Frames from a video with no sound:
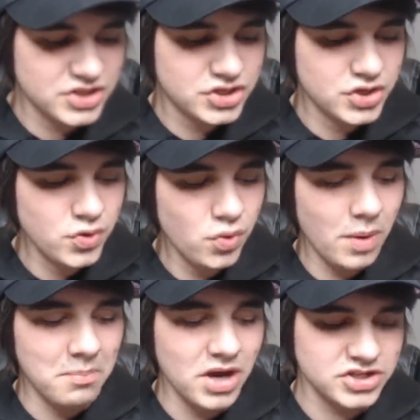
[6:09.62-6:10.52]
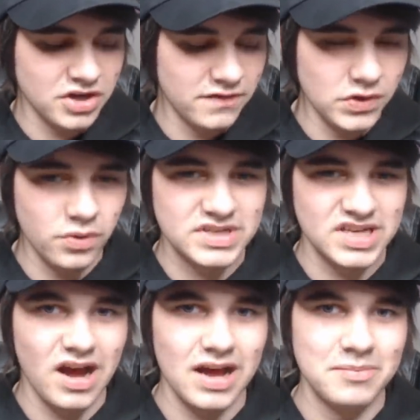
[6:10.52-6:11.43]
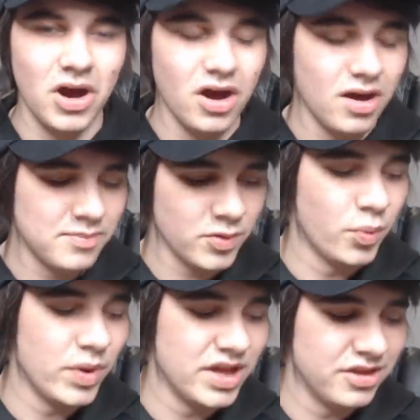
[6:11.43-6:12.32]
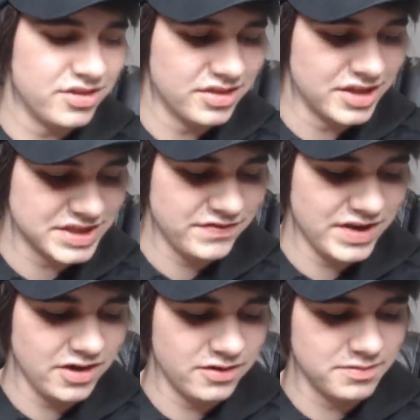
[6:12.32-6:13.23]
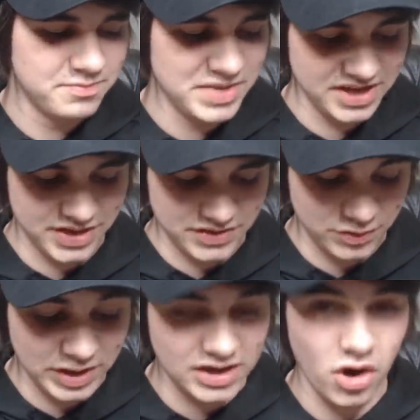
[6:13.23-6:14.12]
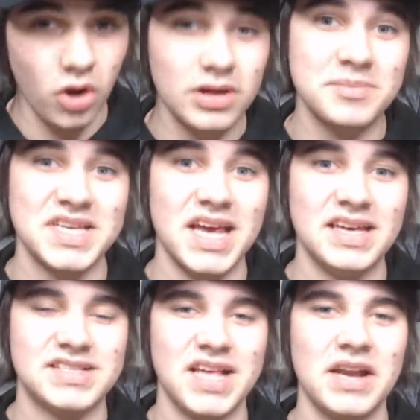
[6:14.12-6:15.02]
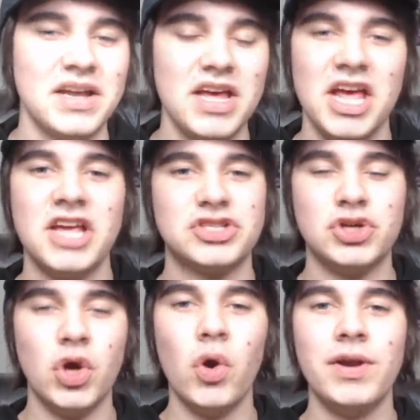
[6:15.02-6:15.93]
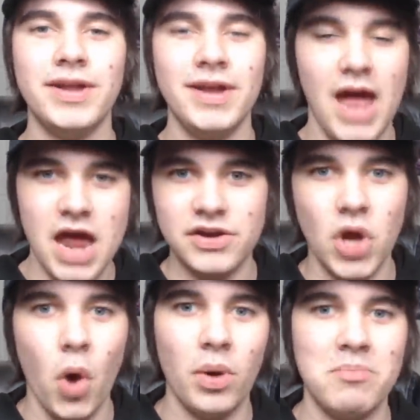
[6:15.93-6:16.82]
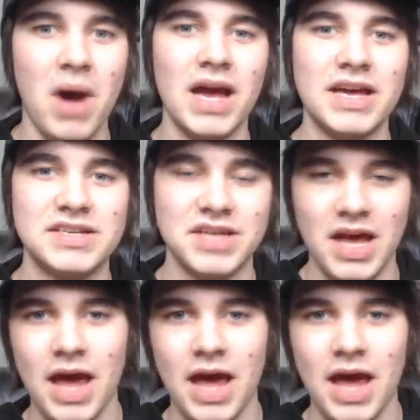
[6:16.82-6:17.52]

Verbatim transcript: too much of your time up with this video, because really all I'm saying is that it's good and go and buy it,